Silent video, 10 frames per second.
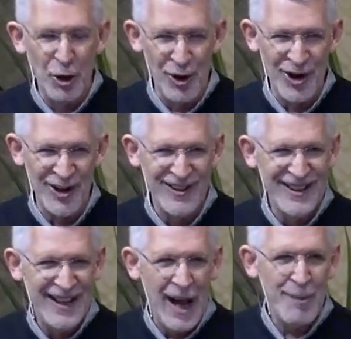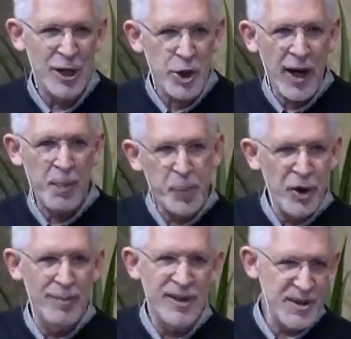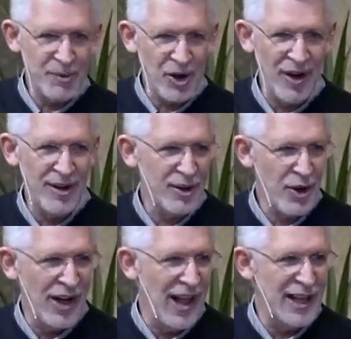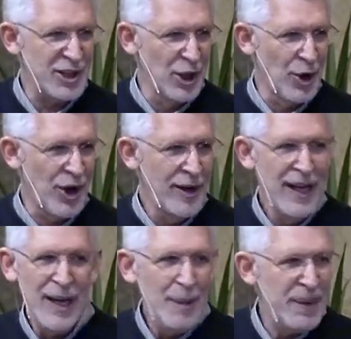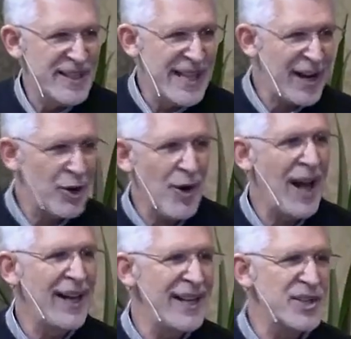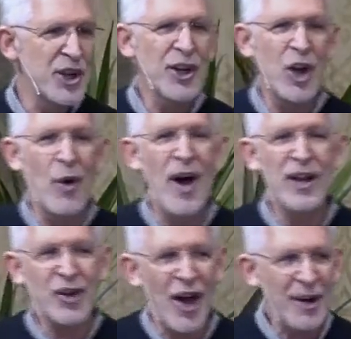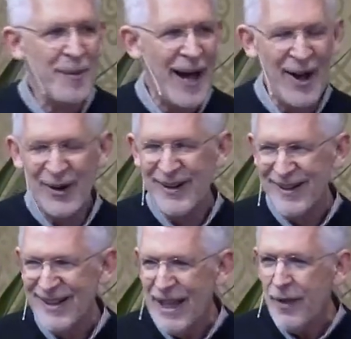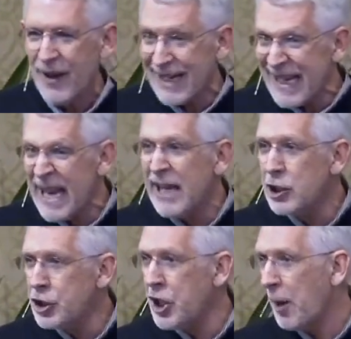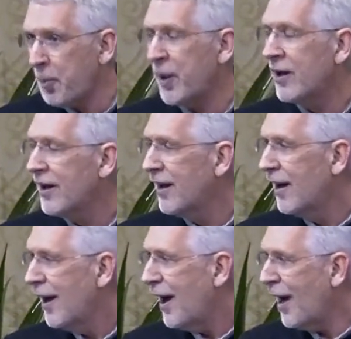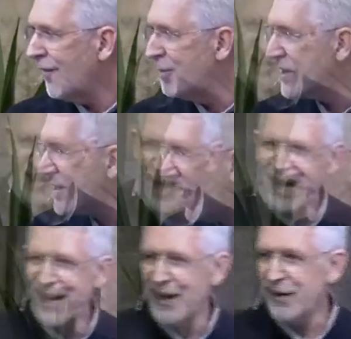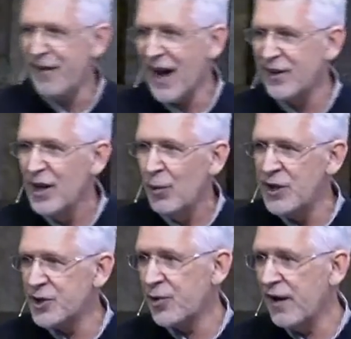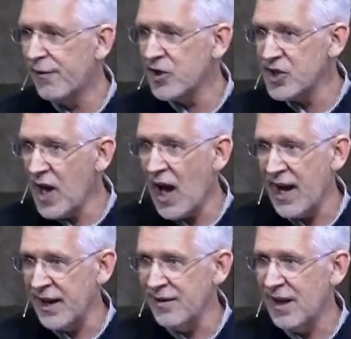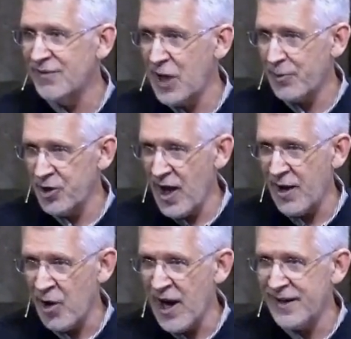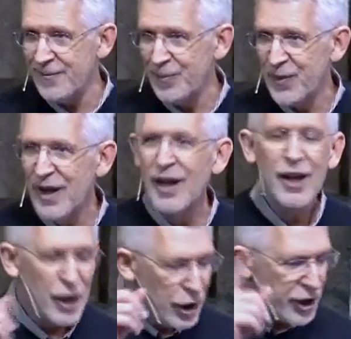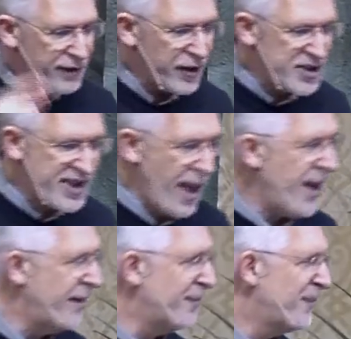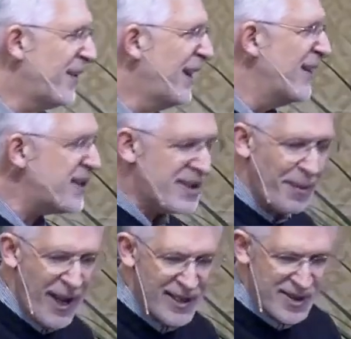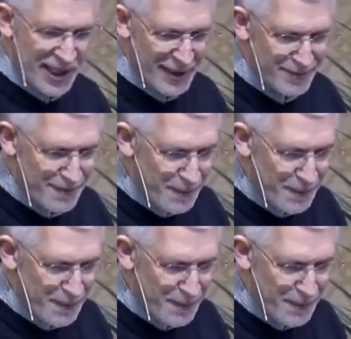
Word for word: order. I'm going to try to put them in some chron uh, chronological order. But Zechariah is going to go on and talk about the kingship of Messiah. In fact, we just read verse 9 of chapter 9, right? Look at verse 10. This is amazing.